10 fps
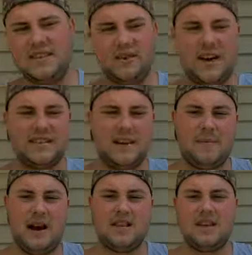next time,
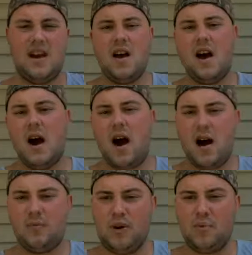guys,
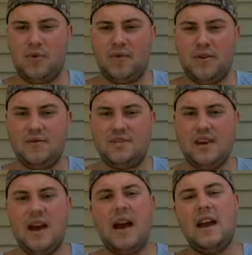I'm Reaper Reviews.
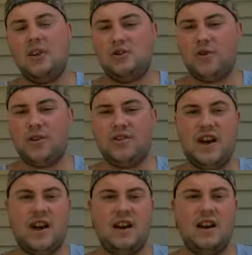Enjoy your
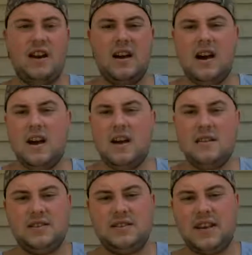day.
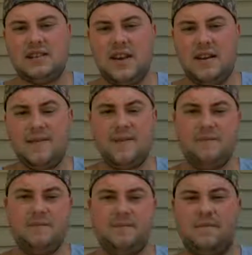Stay safe.
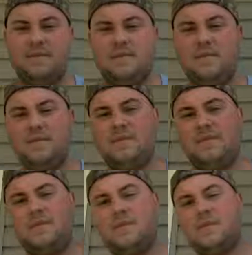
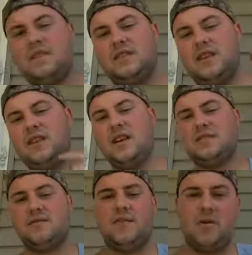See you in the
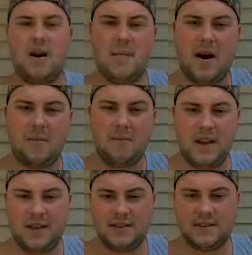next review. I'm out.
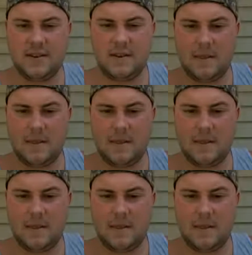Peace.